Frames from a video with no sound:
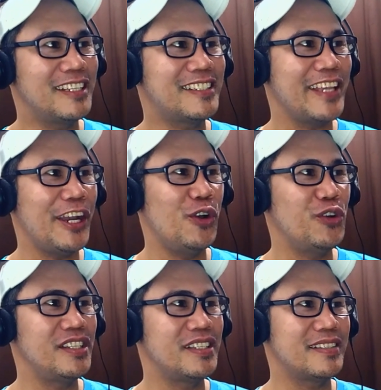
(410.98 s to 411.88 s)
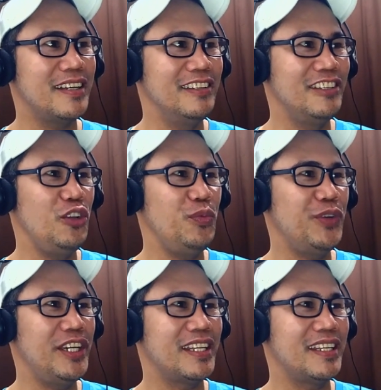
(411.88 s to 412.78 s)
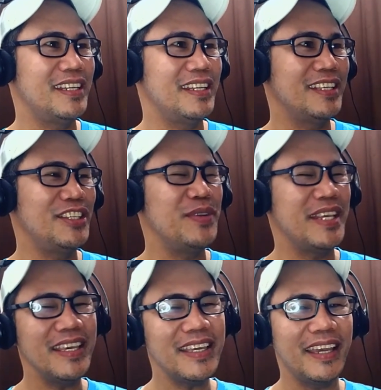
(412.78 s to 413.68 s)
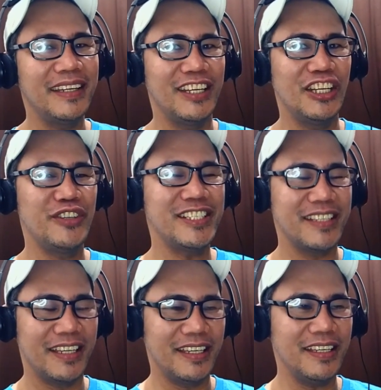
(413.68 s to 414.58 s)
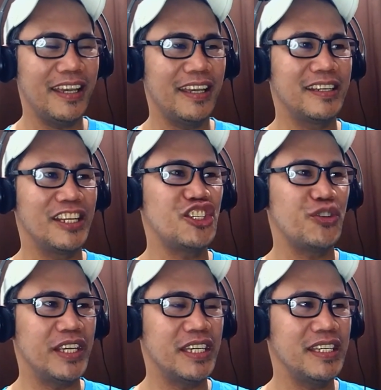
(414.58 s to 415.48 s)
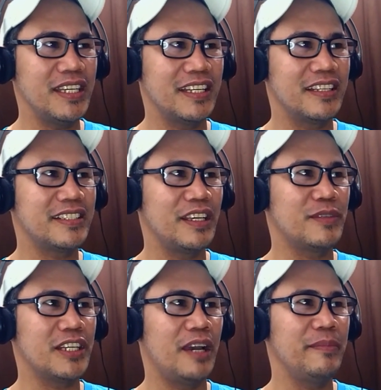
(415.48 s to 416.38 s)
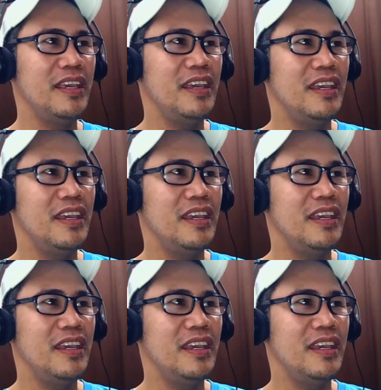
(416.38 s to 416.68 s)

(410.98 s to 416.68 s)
It sounds a little bit unique and interesting and intriguing, and at the same time,